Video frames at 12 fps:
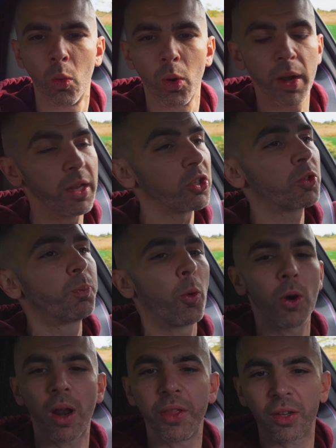We're in
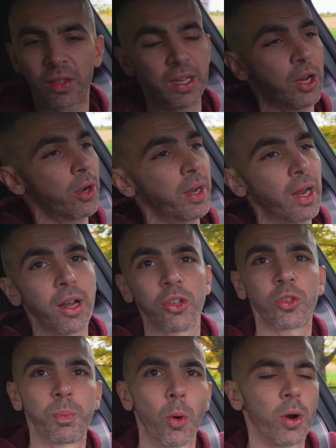Sport on the steering and in
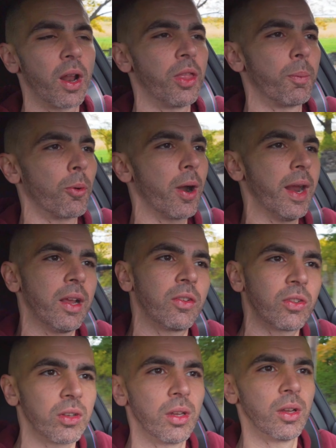Sport on the
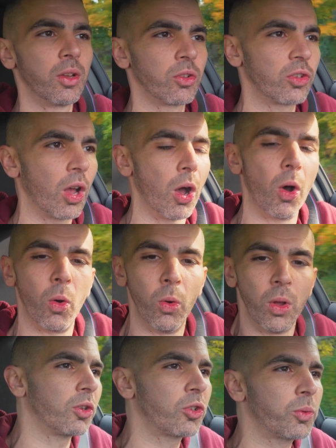brakes.
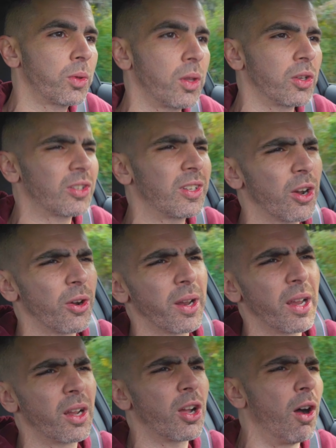So the
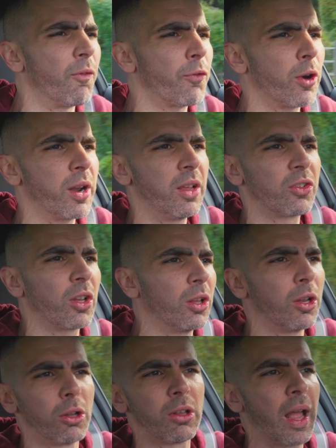steering in comfort is a
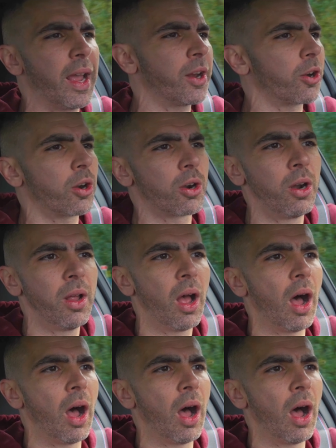little lighter.